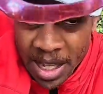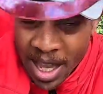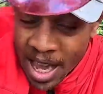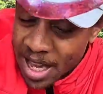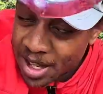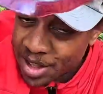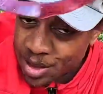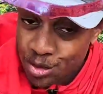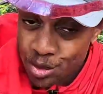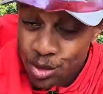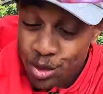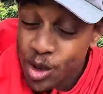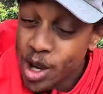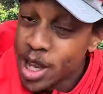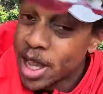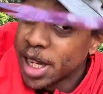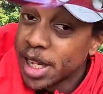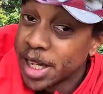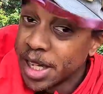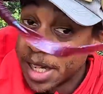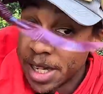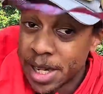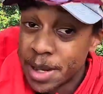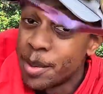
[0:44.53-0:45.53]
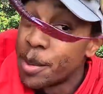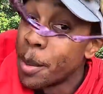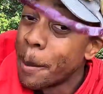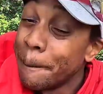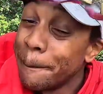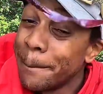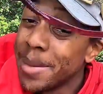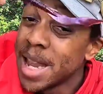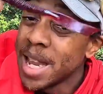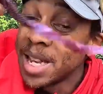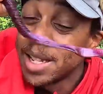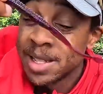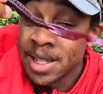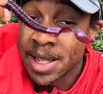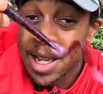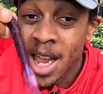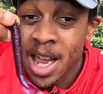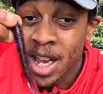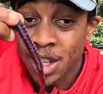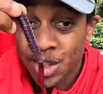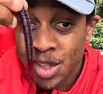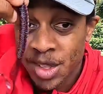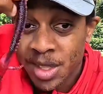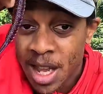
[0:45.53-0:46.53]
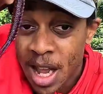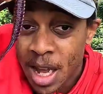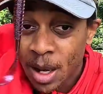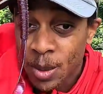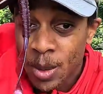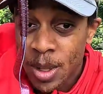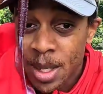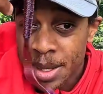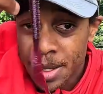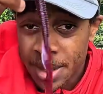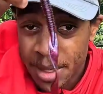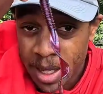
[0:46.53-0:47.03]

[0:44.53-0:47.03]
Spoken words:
Has really amazing action, that one.